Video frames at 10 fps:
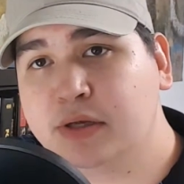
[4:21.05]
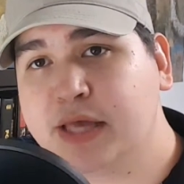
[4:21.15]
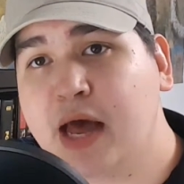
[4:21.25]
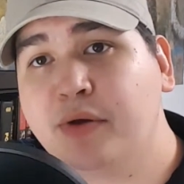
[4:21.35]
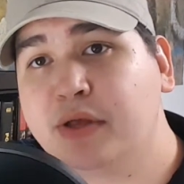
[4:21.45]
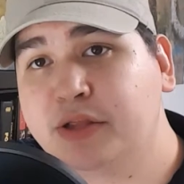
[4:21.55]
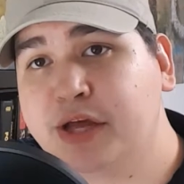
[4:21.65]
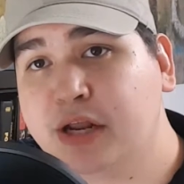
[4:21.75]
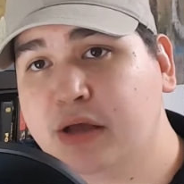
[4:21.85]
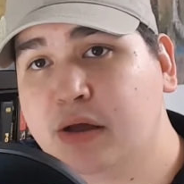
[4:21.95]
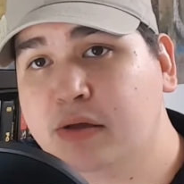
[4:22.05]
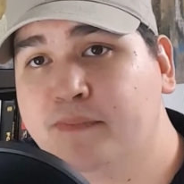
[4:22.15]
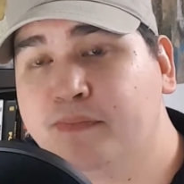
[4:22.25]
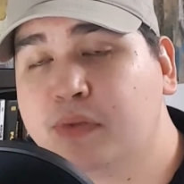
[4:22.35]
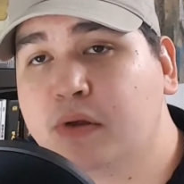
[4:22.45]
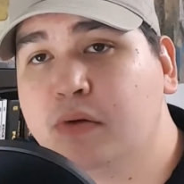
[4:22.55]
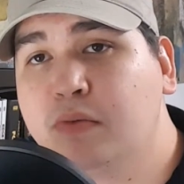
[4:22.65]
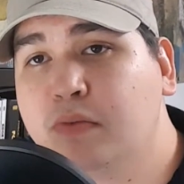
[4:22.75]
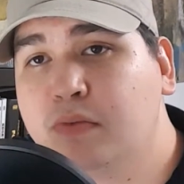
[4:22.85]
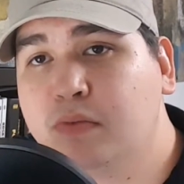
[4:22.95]
calculating
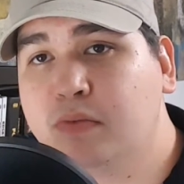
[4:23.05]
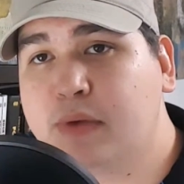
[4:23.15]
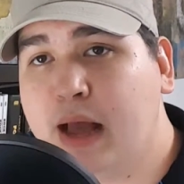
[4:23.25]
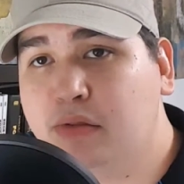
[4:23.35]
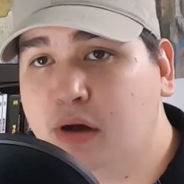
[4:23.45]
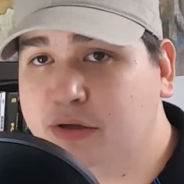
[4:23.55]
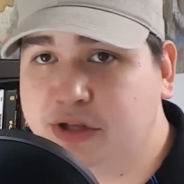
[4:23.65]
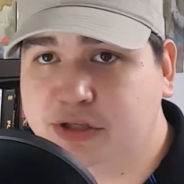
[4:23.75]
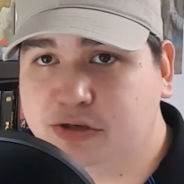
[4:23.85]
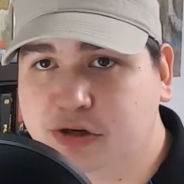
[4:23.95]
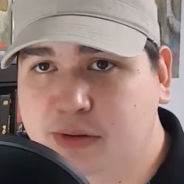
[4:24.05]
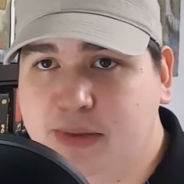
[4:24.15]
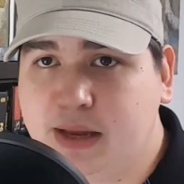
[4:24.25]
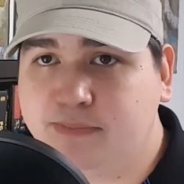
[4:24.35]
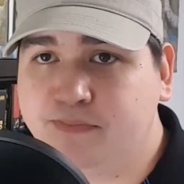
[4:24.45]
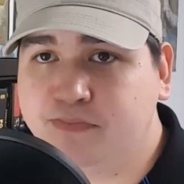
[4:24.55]
how long things are going to be.